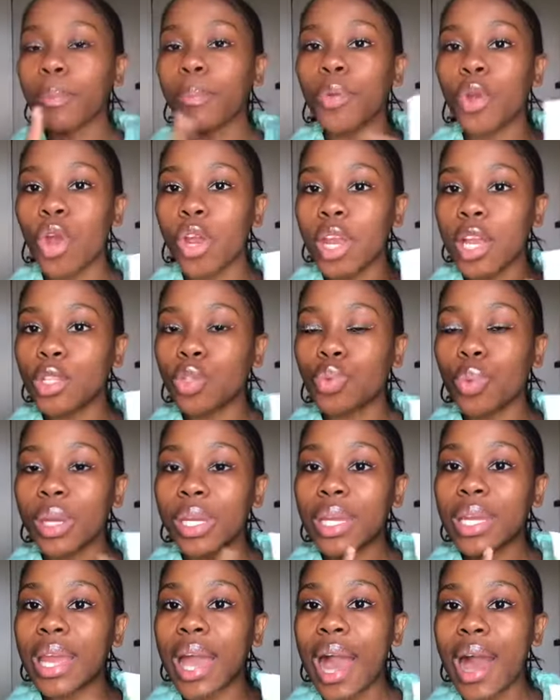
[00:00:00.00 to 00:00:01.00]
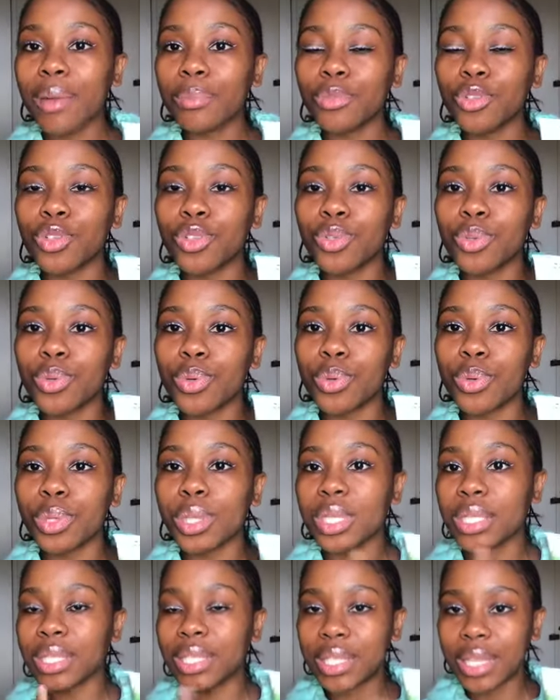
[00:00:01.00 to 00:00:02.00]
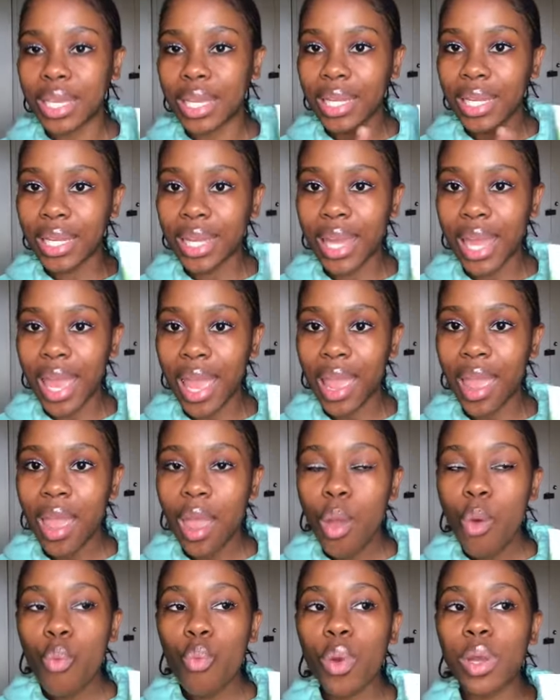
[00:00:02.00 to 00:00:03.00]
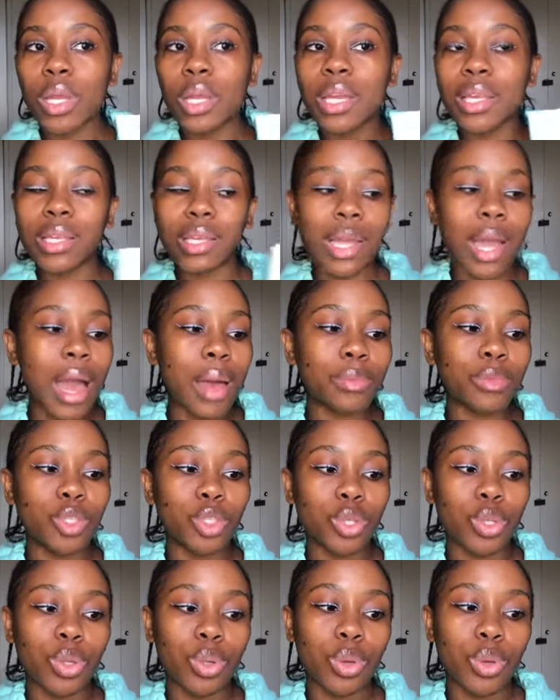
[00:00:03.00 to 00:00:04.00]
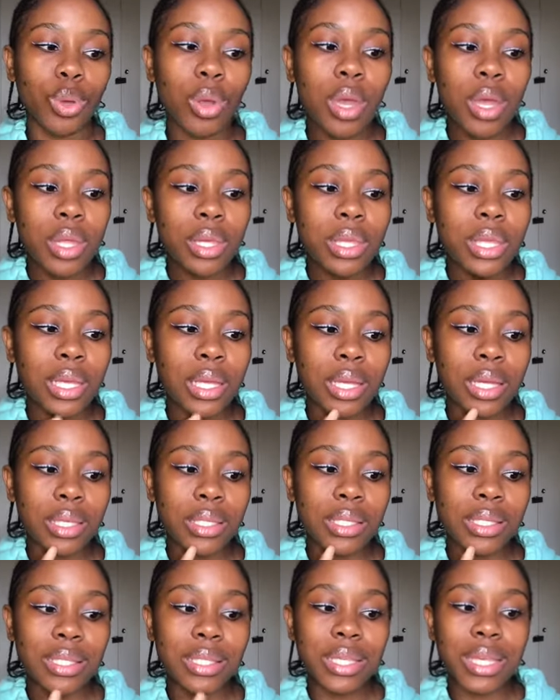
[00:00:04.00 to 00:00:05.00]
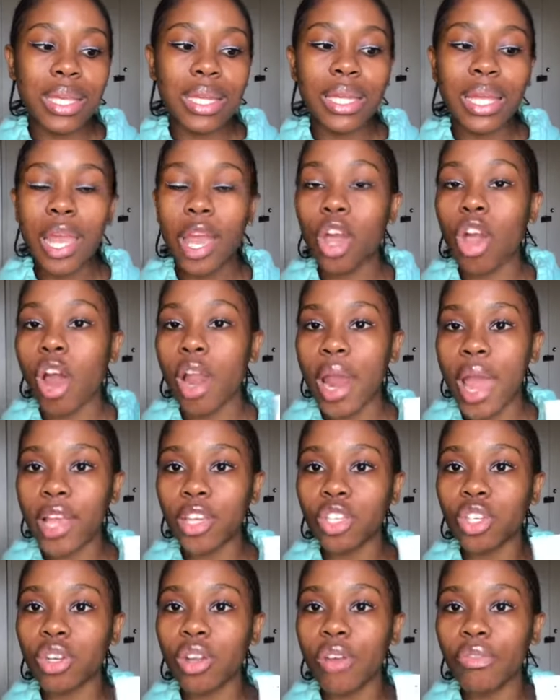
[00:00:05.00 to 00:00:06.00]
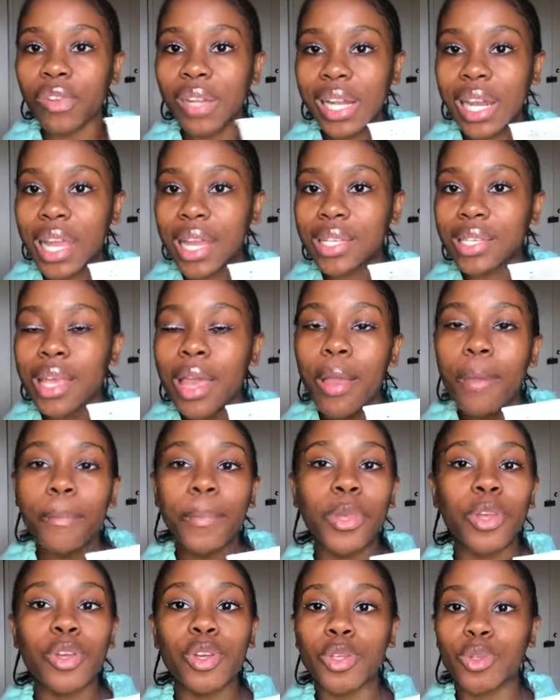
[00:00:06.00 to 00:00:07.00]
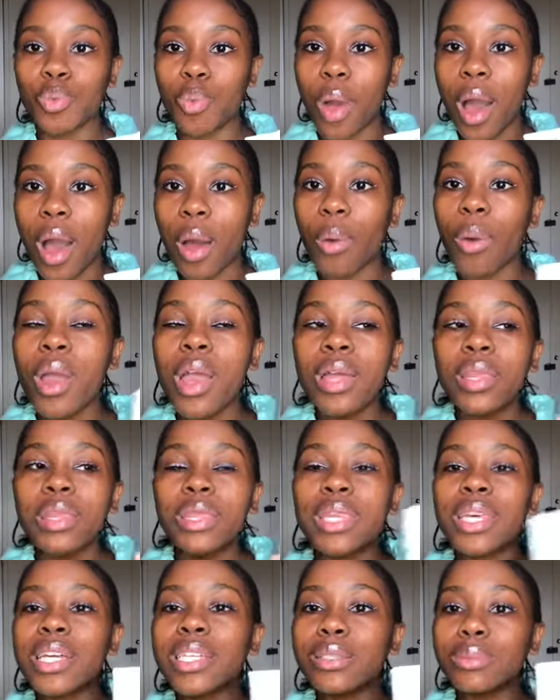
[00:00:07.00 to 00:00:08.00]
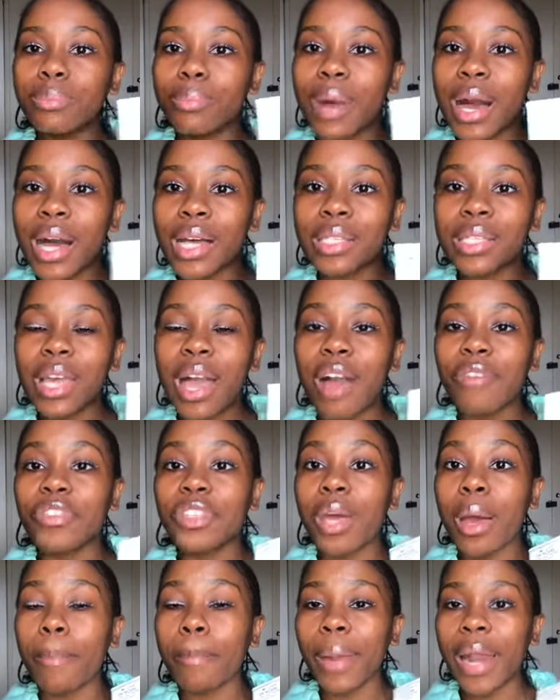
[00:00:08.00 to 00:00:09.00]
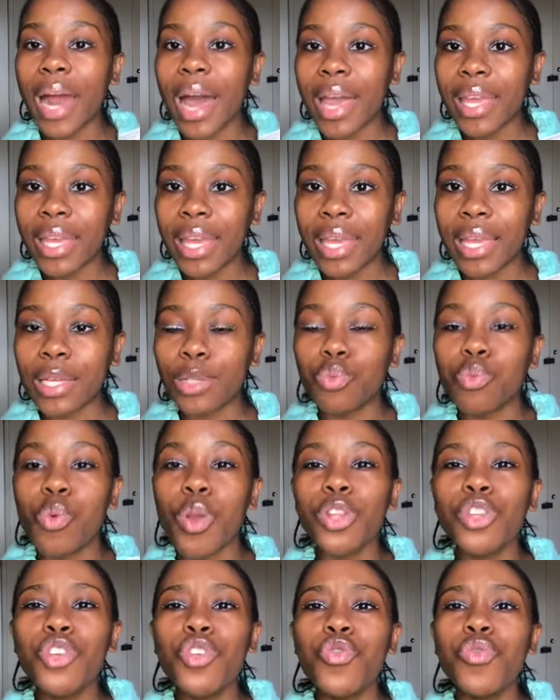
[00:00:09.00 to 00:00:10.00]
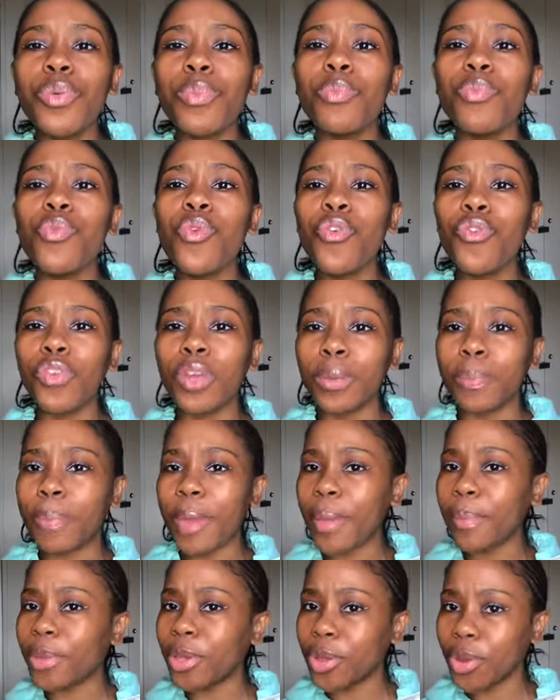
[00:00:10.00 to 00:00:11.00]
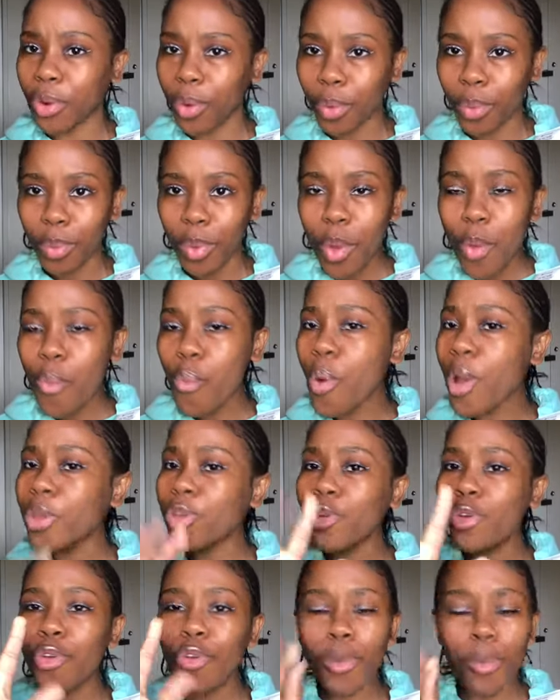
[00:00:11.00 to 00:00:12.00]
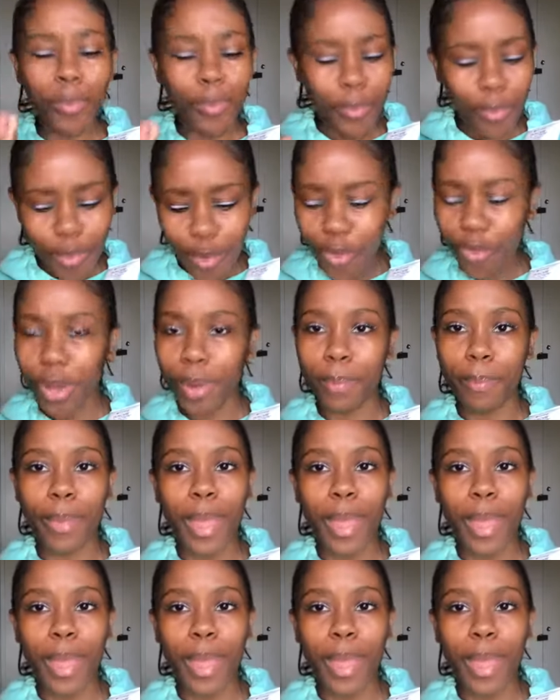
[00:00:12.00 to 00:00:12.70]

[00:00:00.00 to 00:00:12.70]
product when it comes to the skincare, when it comes to the skincare collection of Clicks, because wow, this mask, after applying it, when you remove it, baby girl, when you remove it,